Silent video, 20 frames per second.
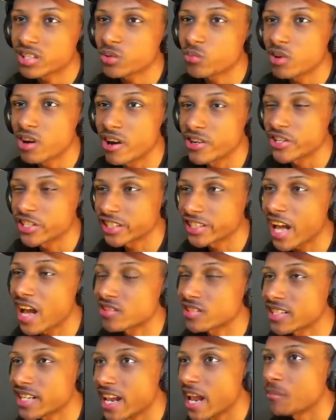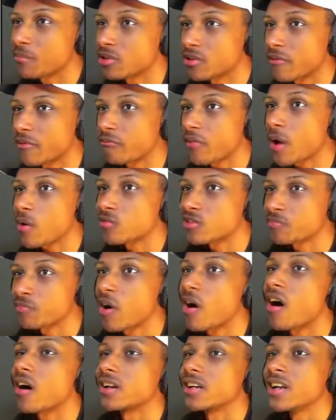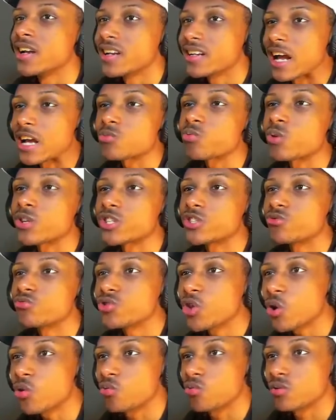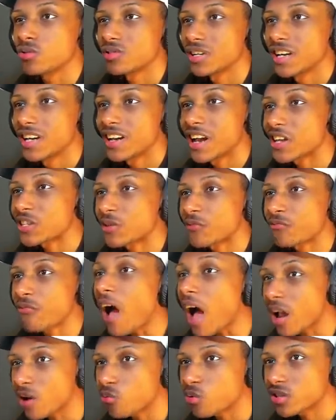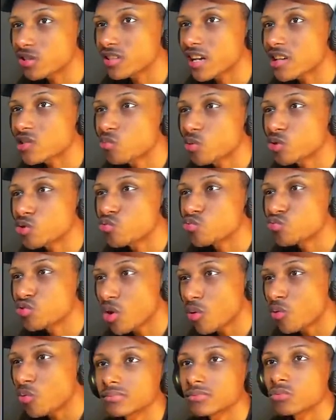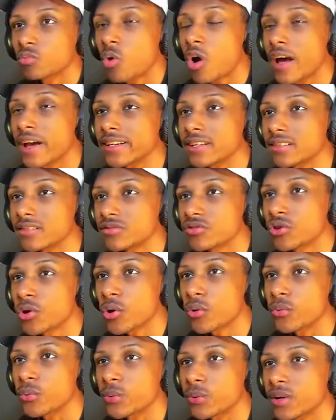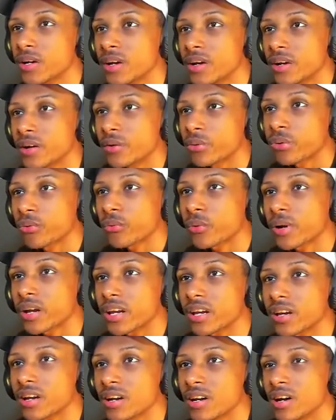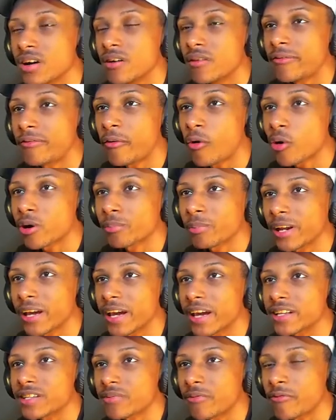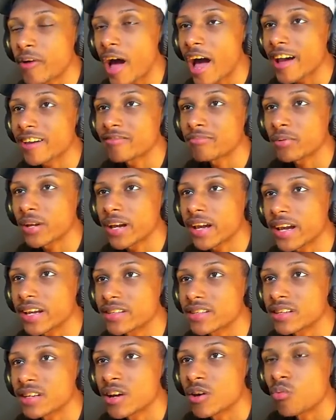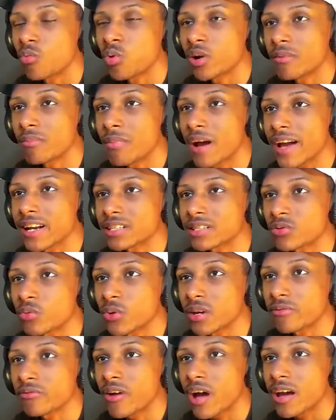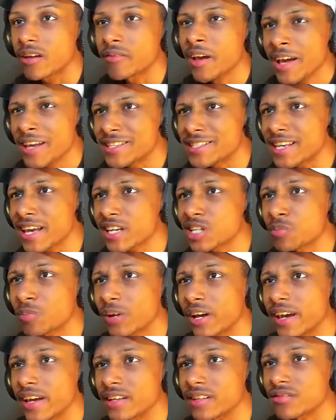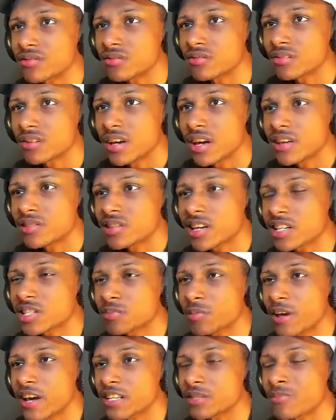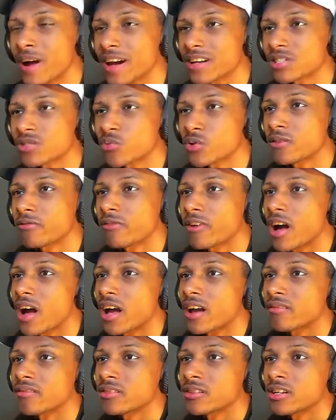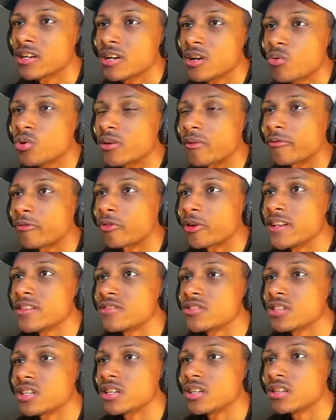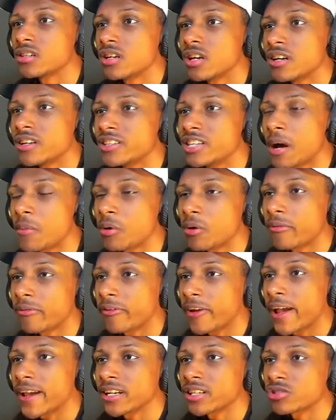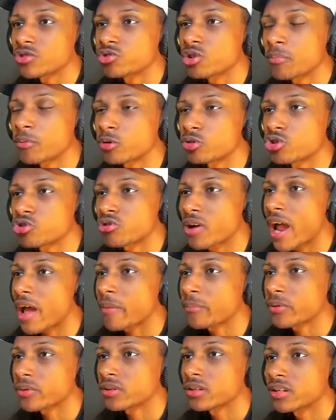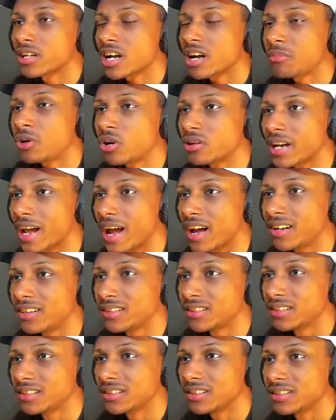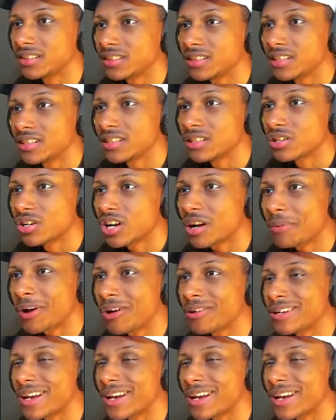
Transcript: do one hundred thousand damage to Fellspawn. That's what you do. That's a fire wizard. That's what you do. One, two, three, four blades, five blades with a minus twenty-five, six blades. Six blades, minus twenty-five, with a frenzy, double feint, triple trap. Come on now. Come on